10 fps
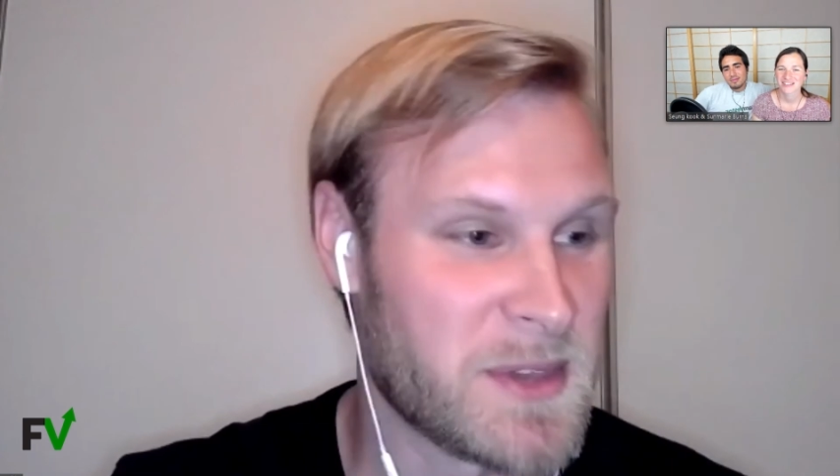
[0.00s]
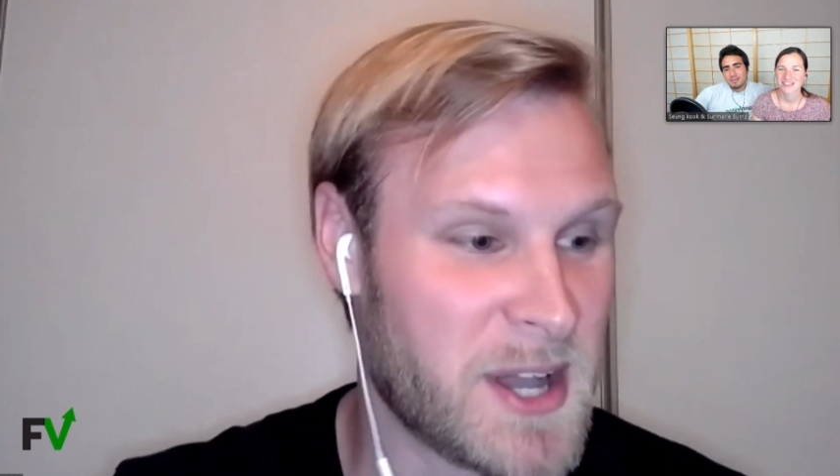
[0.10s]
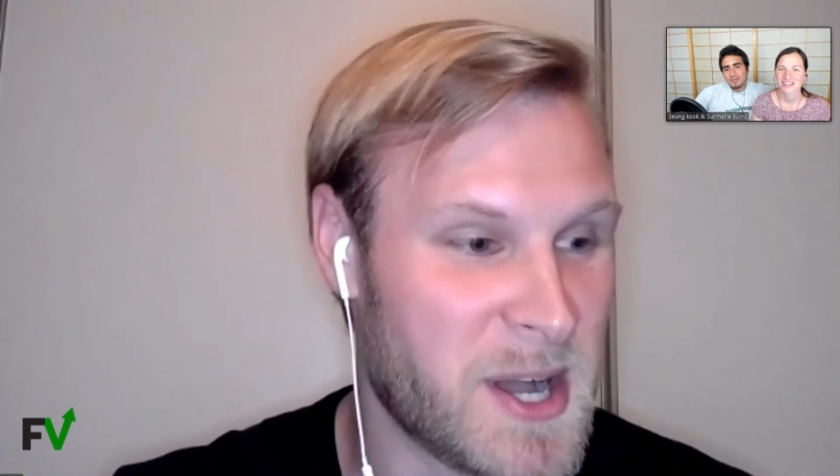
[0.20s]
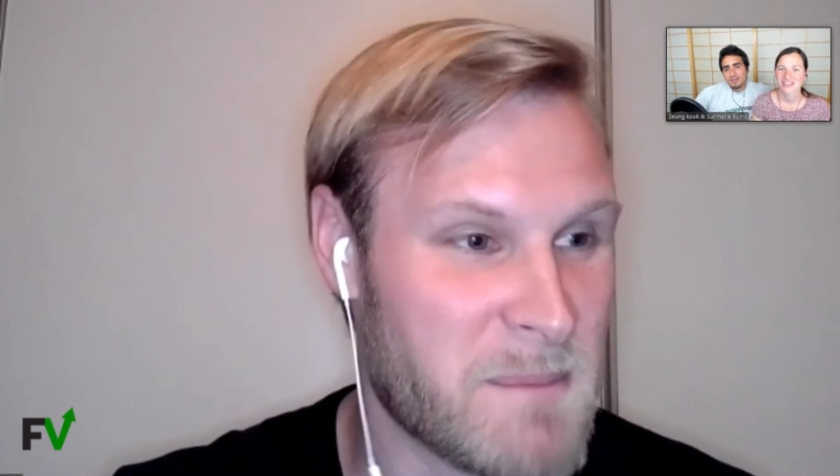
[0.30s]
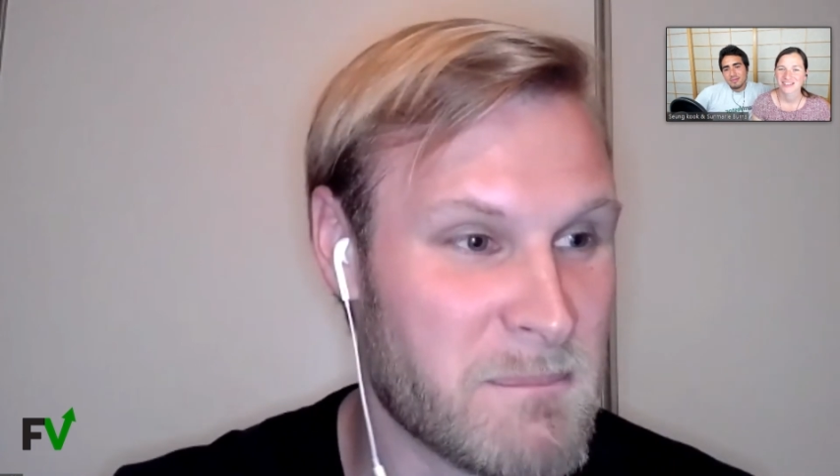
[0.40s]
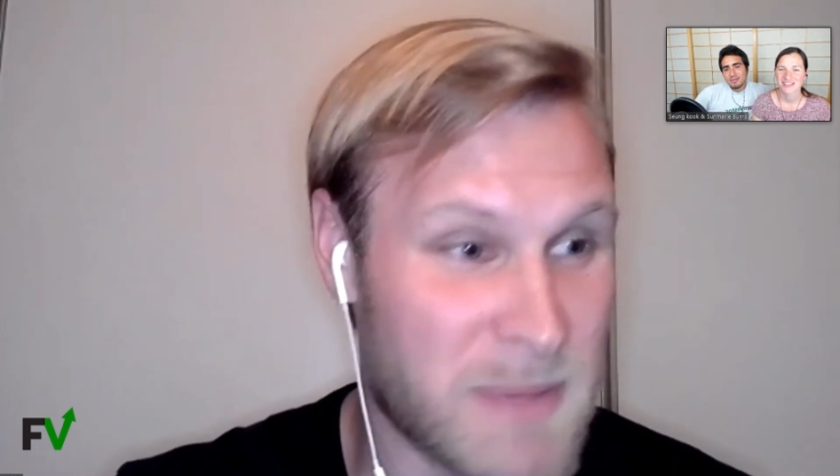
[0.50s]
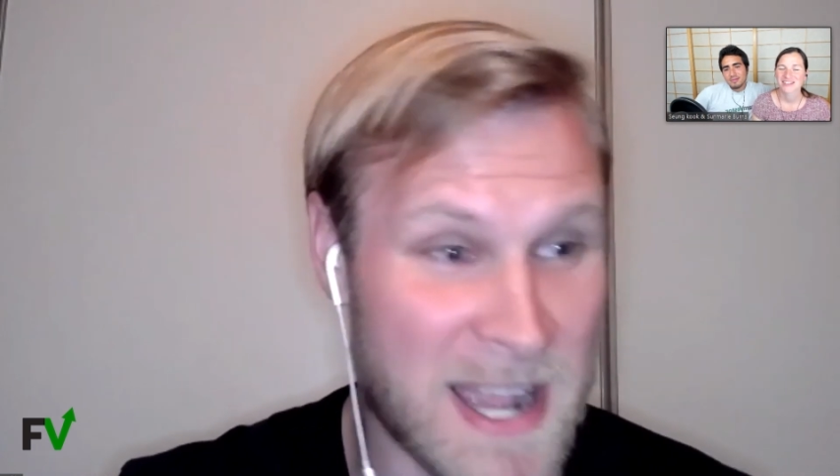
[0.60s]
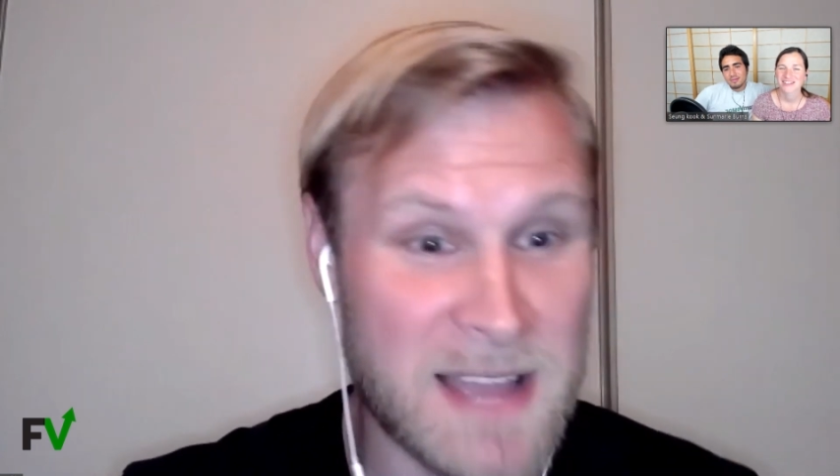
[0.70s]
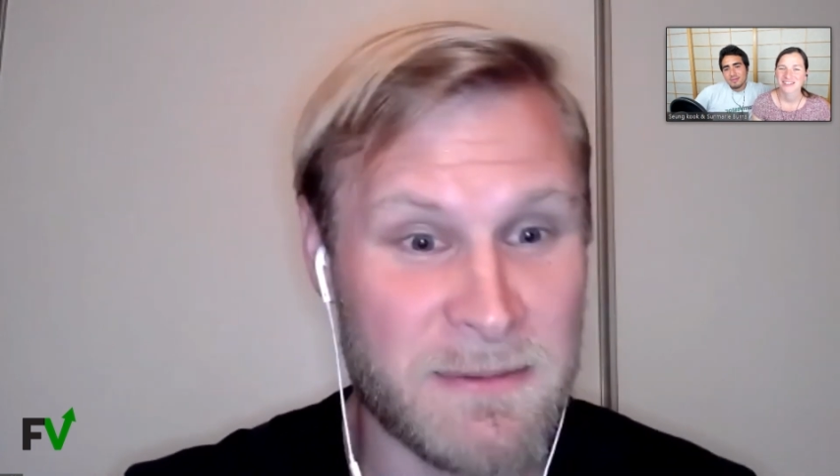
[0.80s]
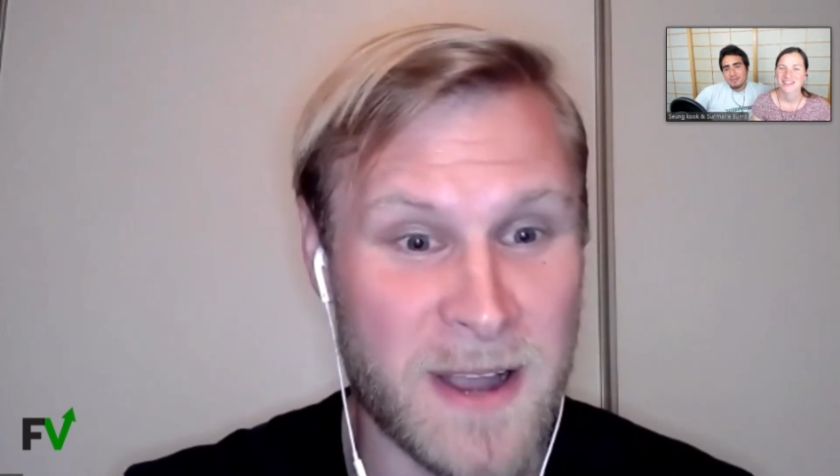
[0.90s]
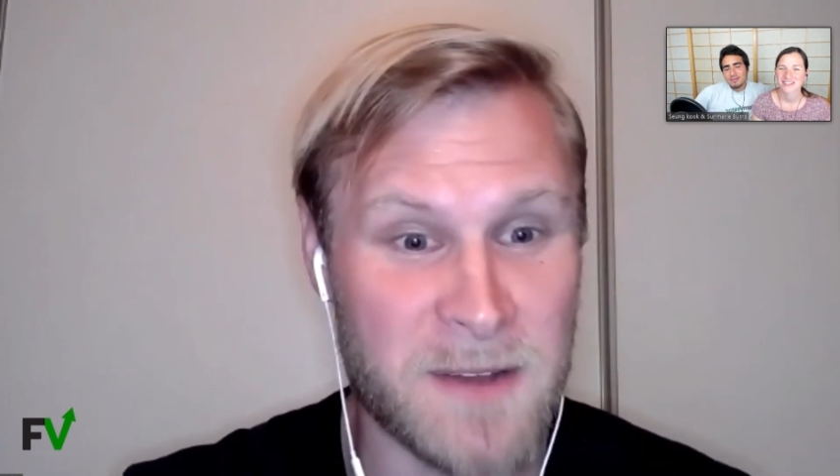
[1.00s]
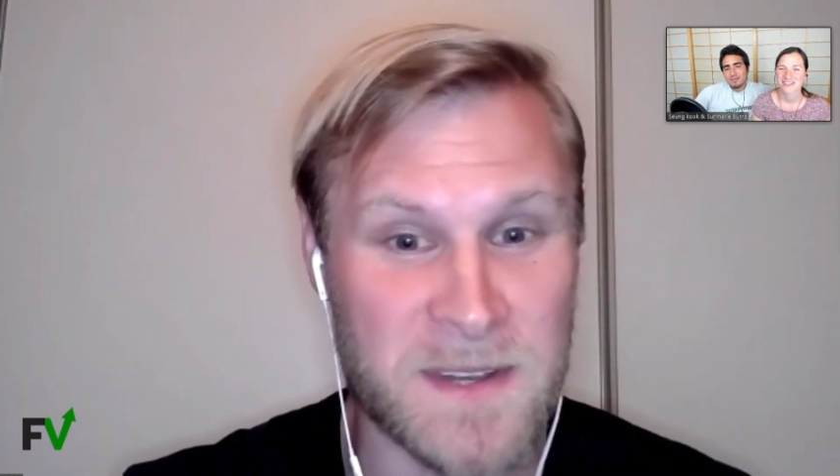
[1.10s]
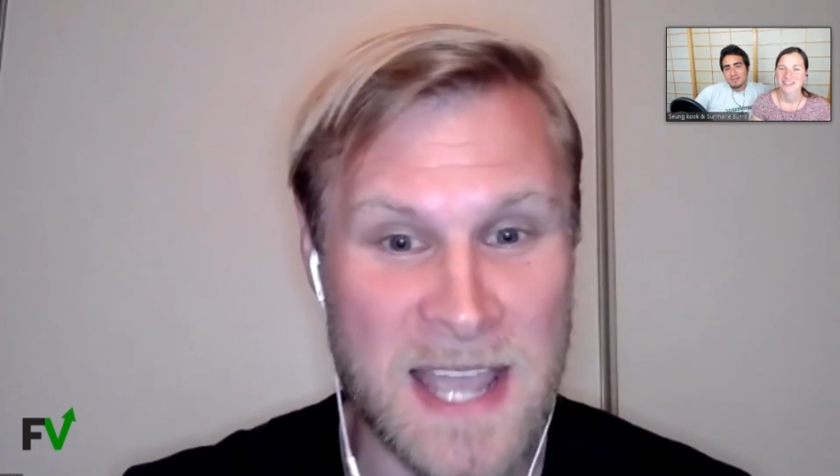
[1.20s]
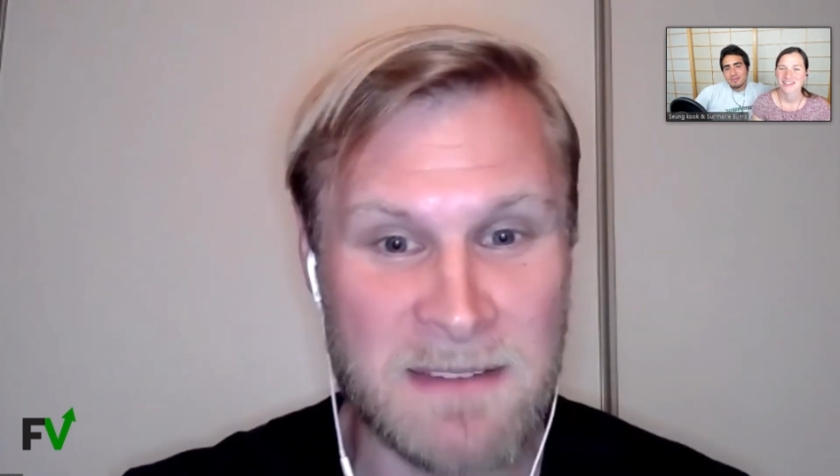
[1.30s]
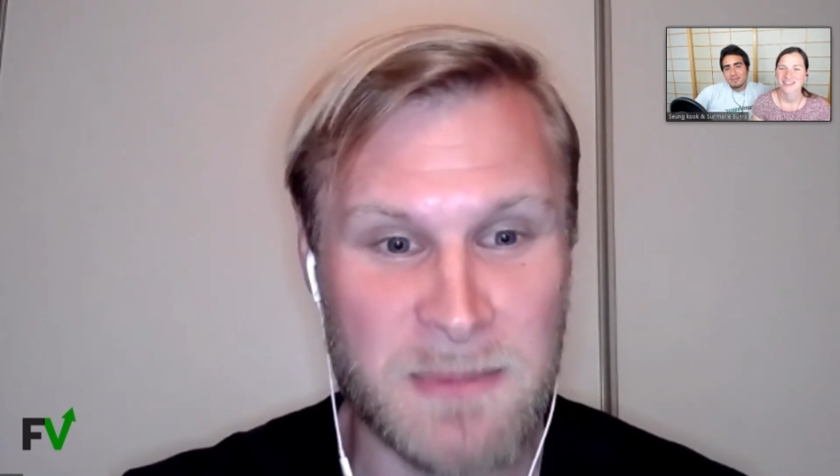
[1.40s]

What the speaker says: but I got fired the day after